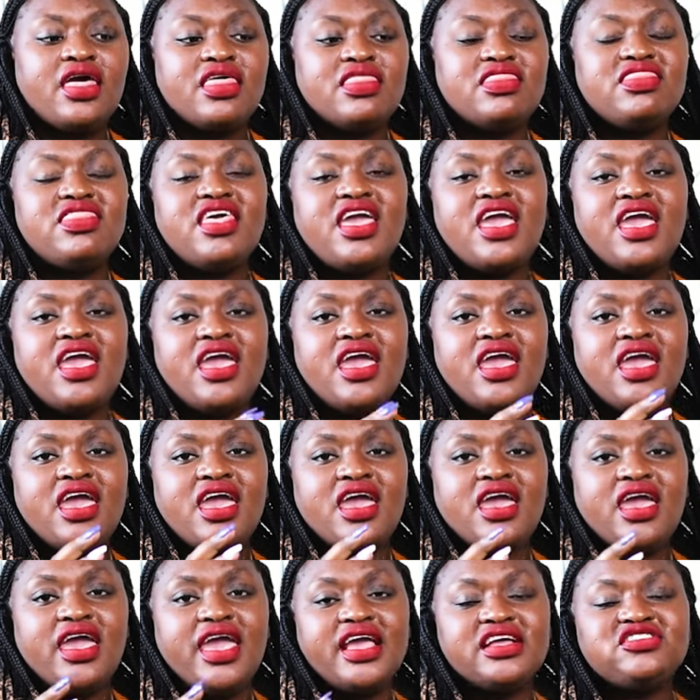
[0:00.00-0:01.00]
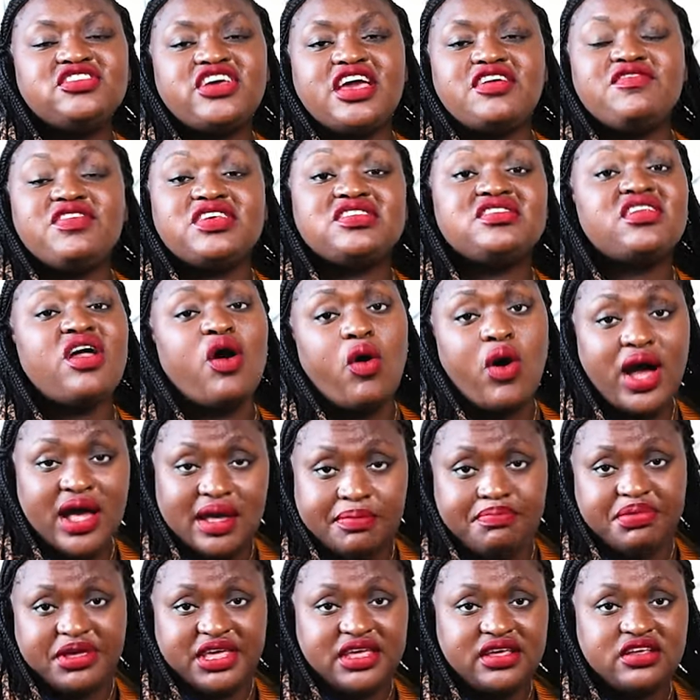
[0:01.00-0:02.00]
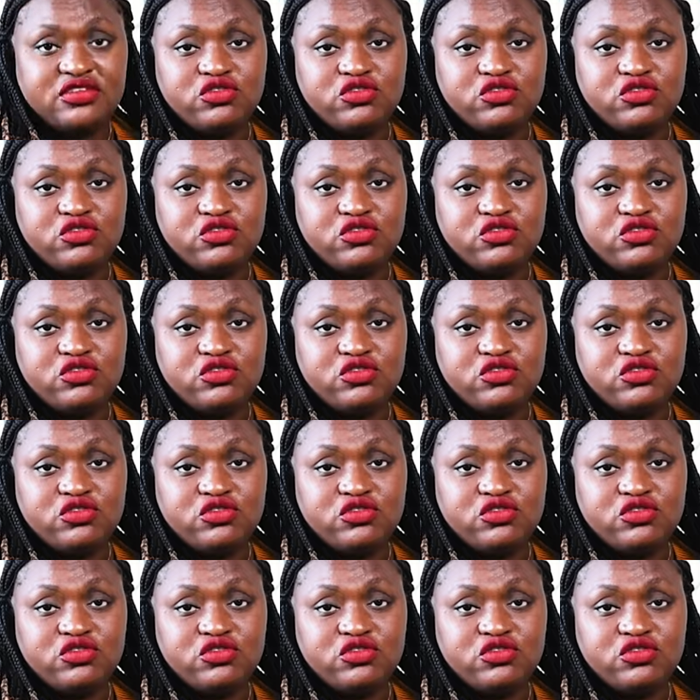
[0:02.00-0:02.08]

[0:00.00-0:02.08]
the HIV is now happy.